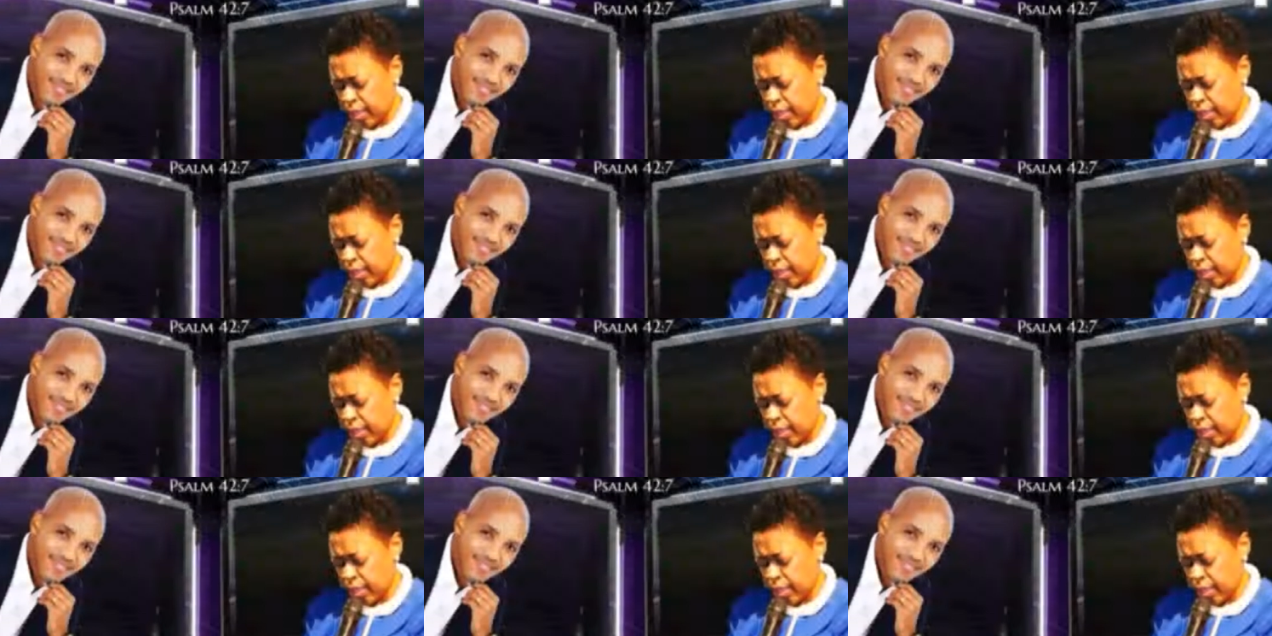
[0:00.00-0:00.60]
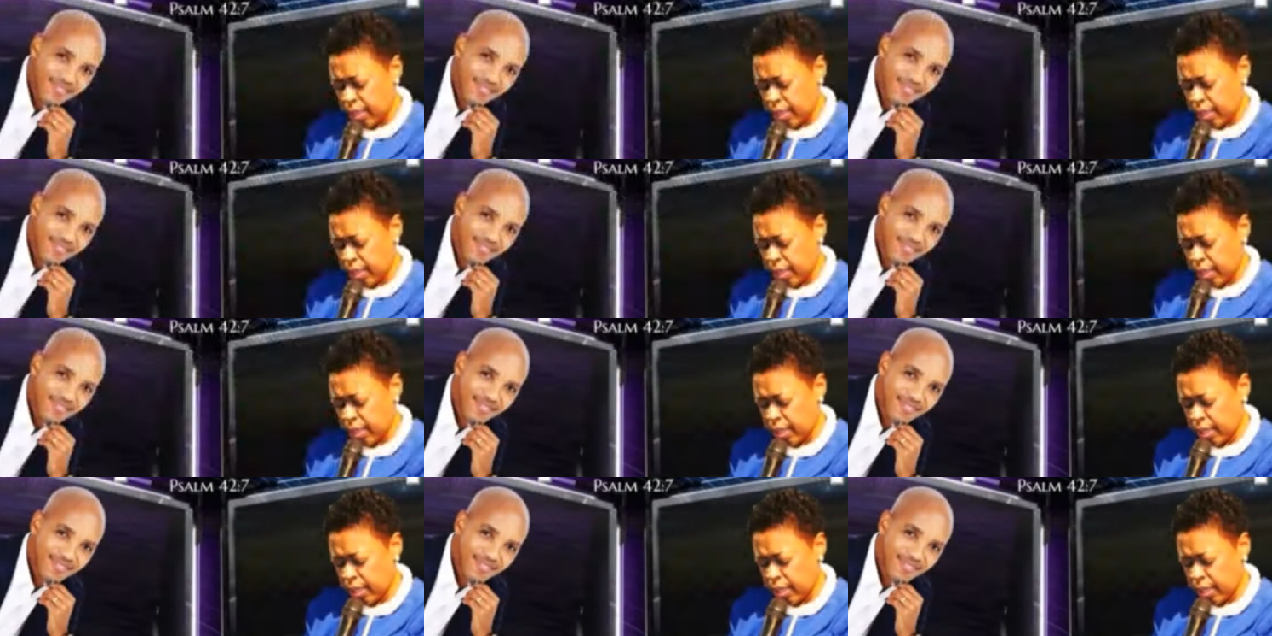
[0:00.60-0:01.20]

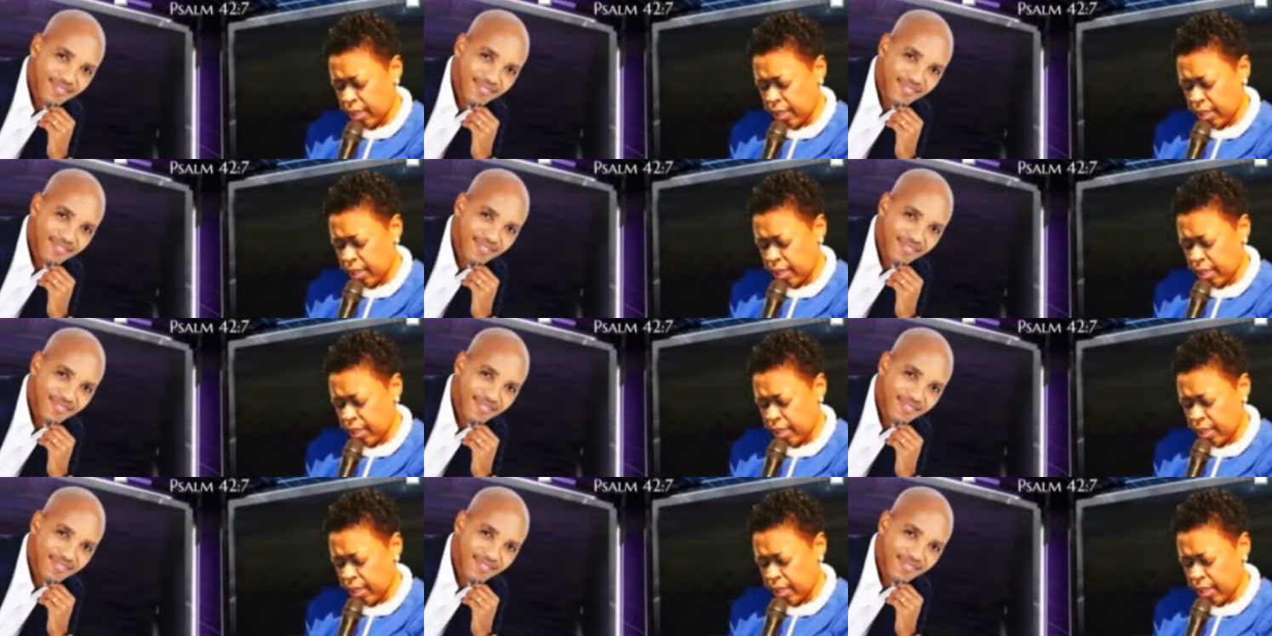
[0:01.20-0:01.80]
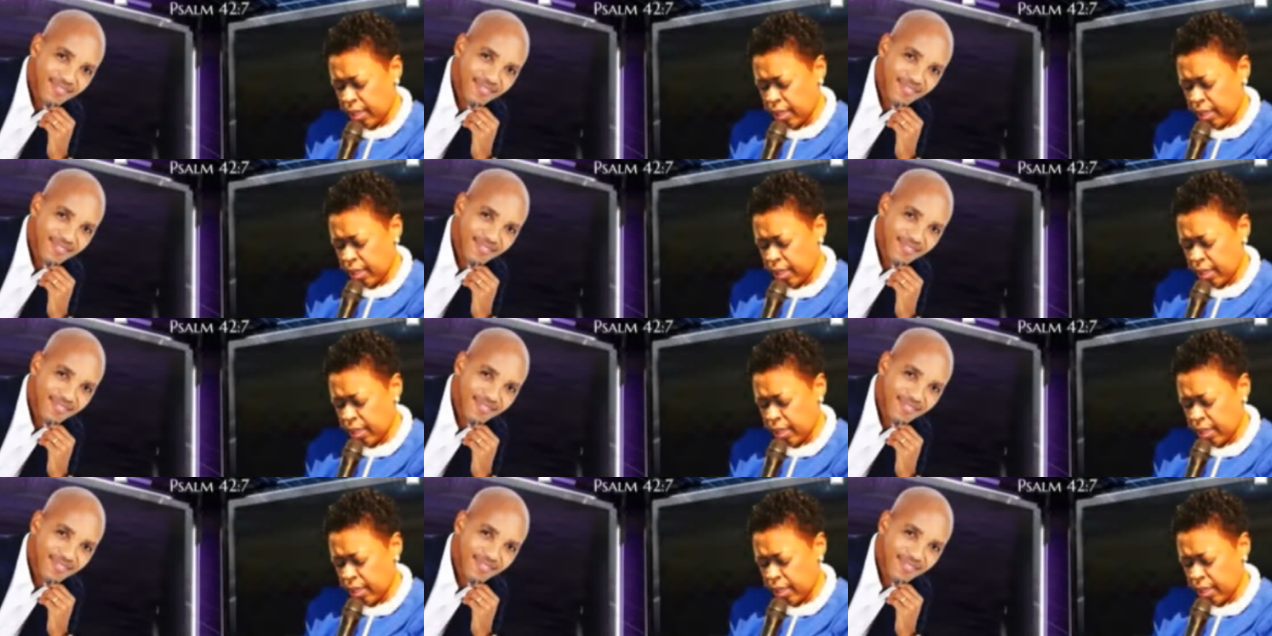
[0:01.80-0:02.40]

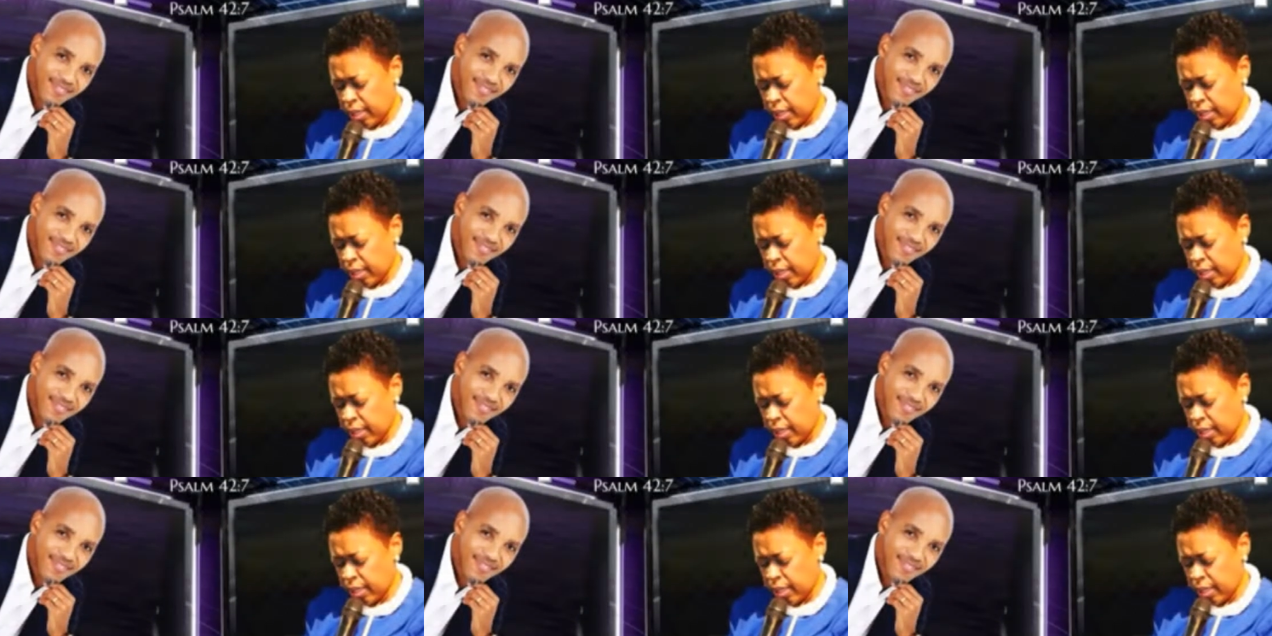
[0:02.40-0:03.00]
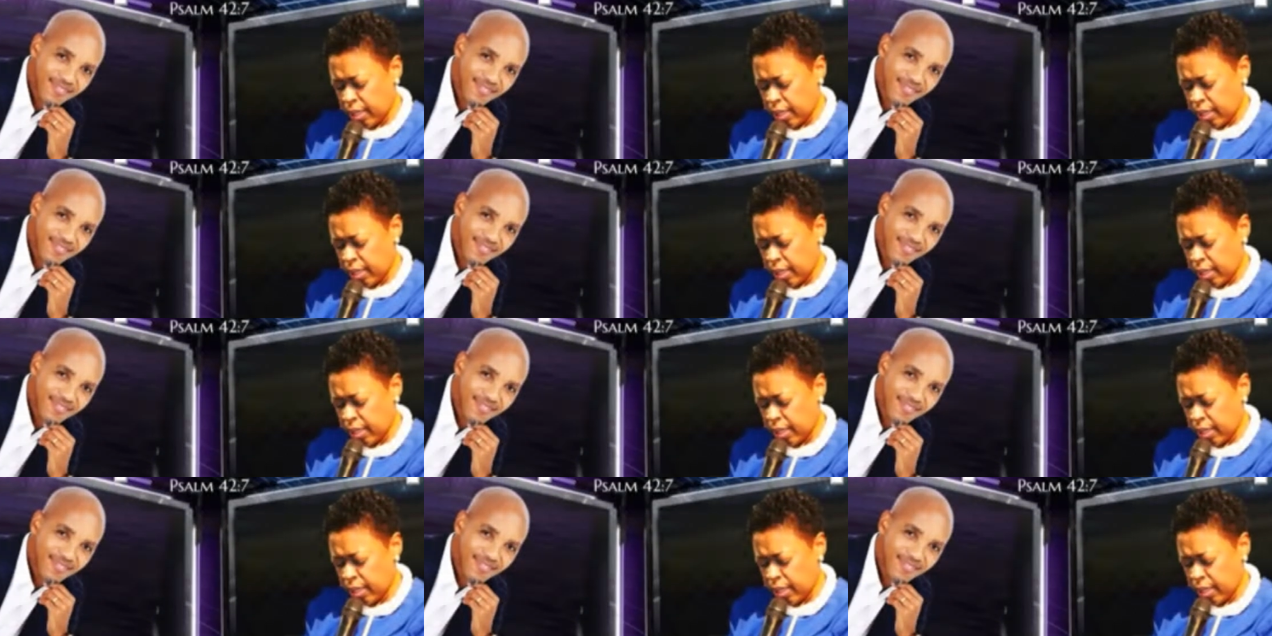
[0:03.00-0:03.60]

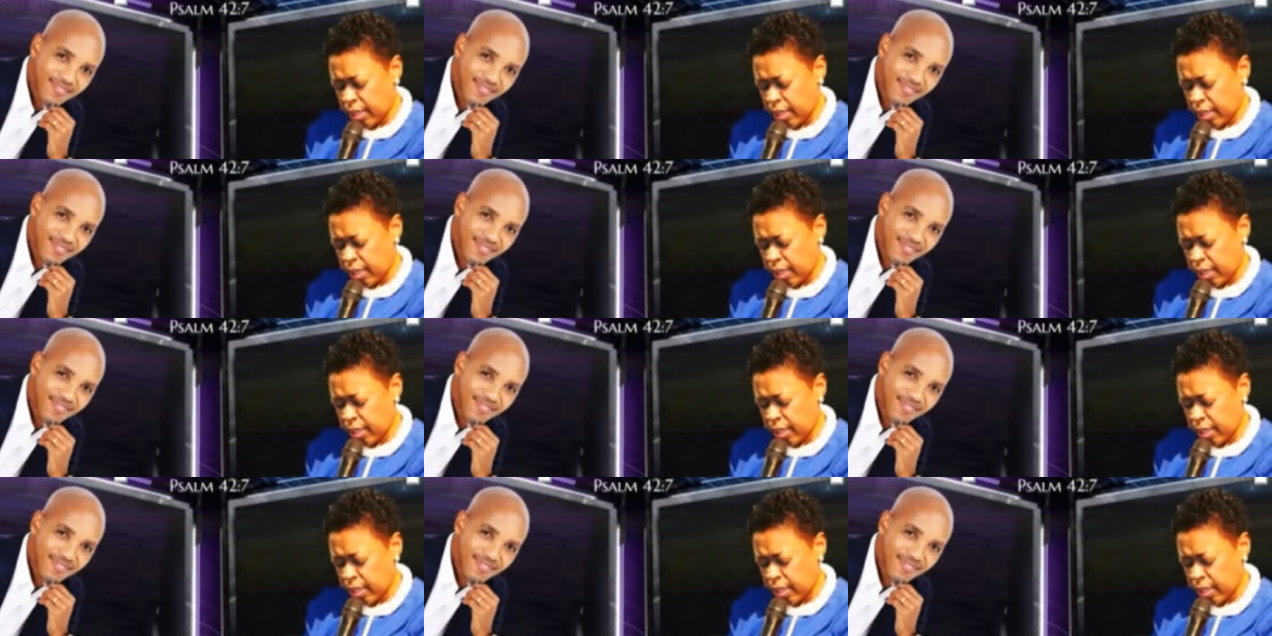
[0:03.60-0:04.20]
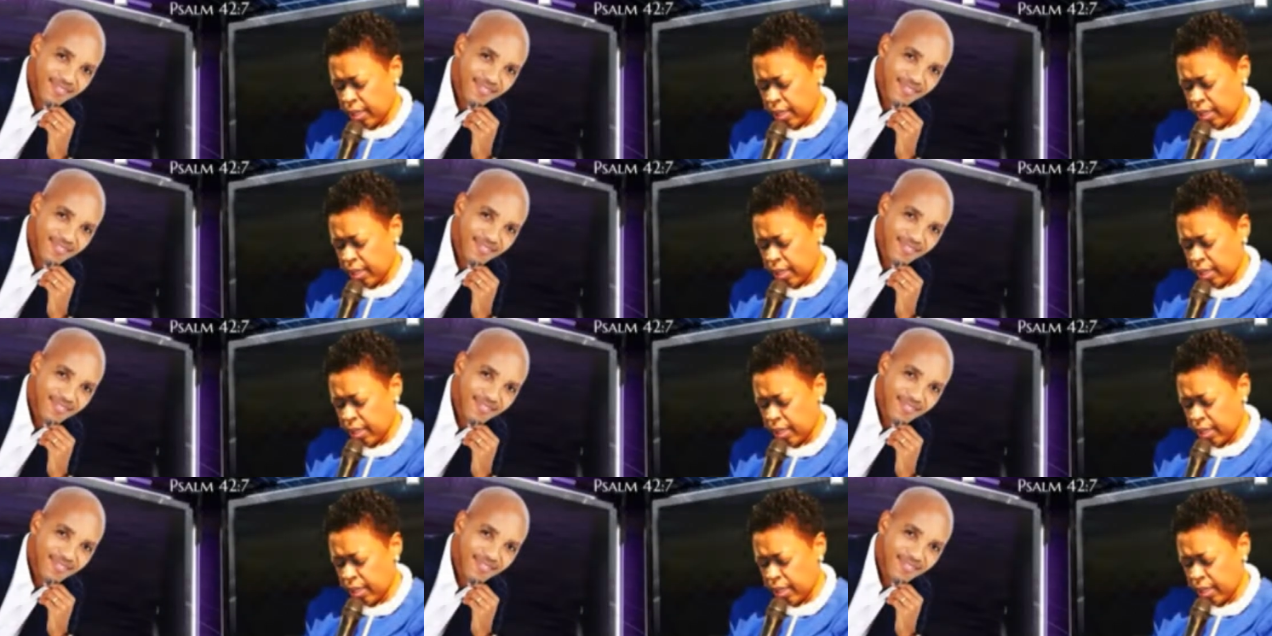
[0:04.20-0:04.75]
(silence)